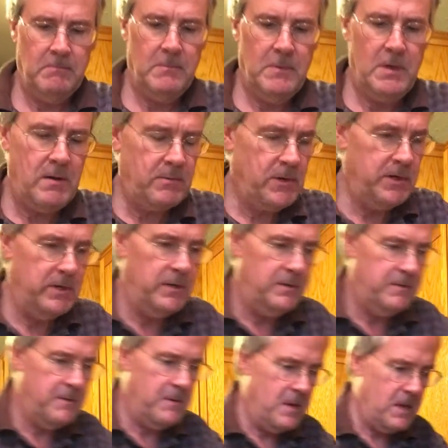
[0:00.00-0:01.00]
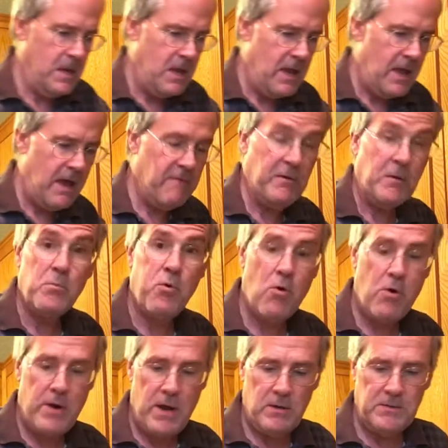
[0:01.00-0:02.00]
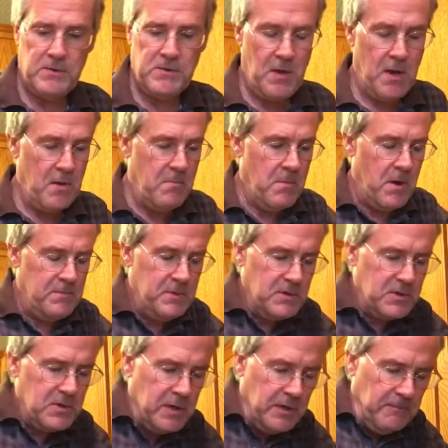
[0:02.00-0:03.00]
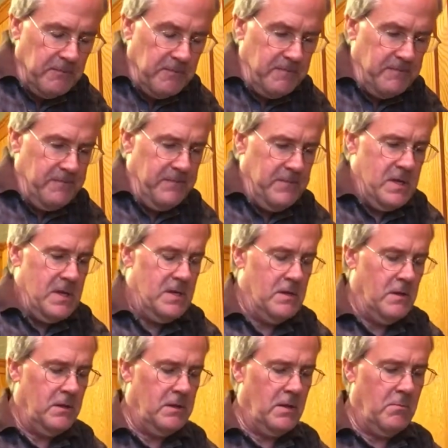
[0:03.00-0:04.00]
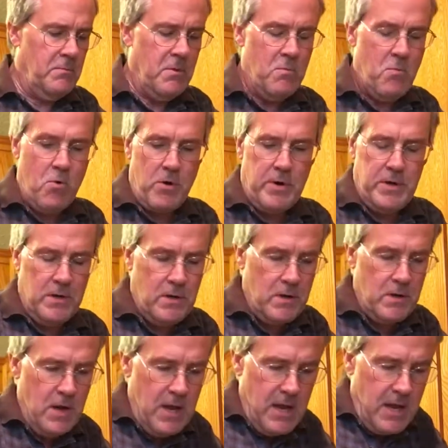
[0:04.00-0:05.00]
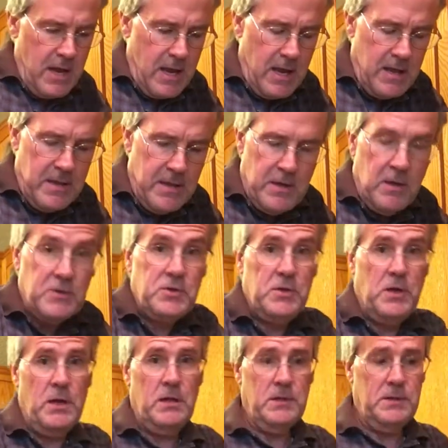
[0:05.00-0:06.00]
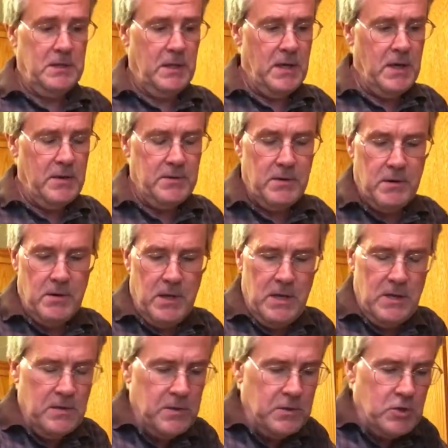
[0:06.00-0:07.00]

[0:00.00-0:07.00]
Now I'm going to, having poured out some, I'm just going to need a little bit more here, and then I'll shake it together in the